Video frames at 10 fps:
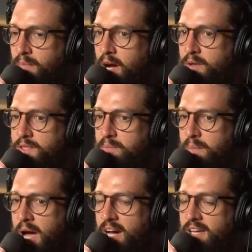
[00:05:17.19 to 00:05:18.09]
was
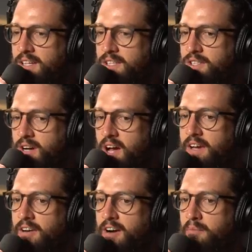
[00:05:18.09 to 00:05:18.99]
back in
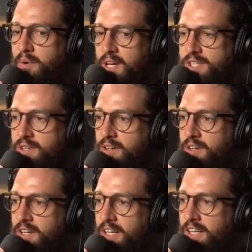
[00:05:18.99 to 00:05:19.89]
Australia, I'm pretty
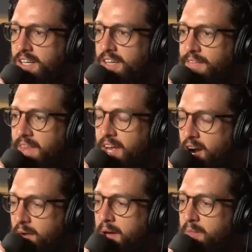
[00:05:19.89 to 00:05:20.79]
sure. And
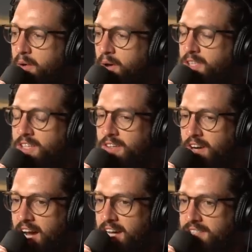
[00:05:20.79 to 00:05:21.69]
I remember watching the
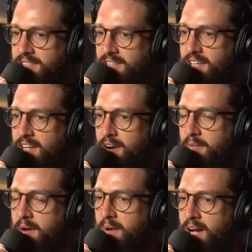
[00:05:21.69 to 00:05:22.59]
race, and then I
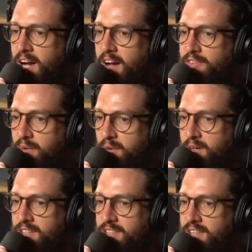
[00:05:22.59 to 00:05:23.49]
remember
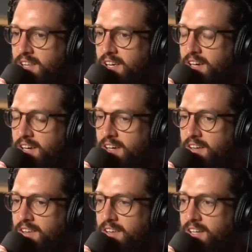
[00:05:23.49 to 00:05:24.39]
afterwards
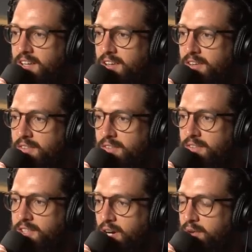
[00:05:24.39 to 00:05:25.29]
that your
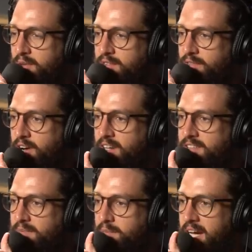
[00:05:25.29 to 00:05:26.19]
shoulder was
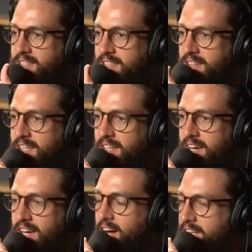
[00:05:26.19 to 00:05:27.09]
fucked, basically,
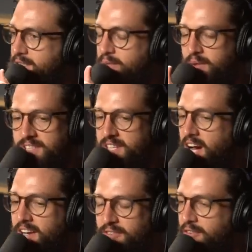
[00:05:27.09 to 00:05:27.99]
and I just was
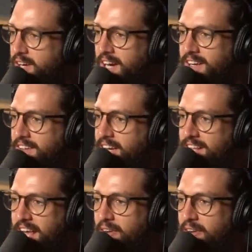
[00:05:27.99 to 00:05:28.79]
gutted for you. Like that